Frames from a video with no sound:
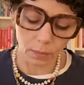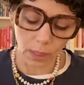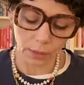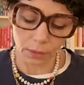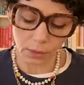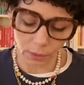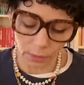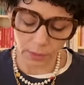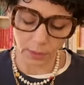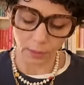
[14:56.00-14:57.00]
I used to
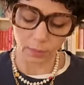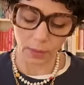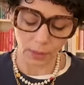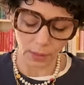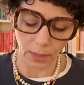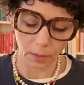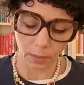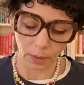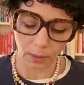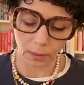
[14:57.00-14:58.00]
live in a
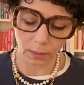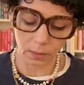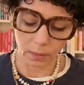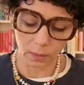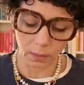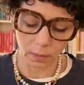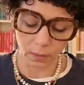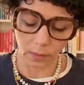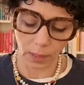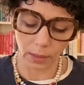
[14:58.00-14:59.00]
tenement,
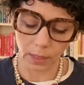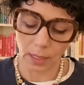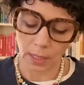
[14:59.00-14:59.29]
right?